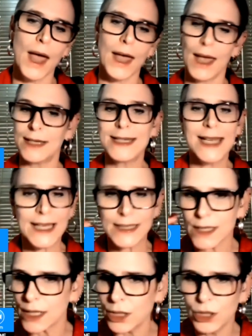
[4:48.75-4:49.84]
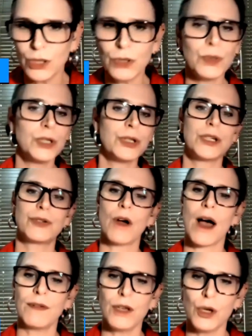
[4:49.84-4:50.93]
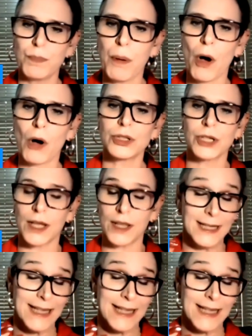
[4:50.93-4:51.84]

a, a ticket, you and the driver, you parked, uh,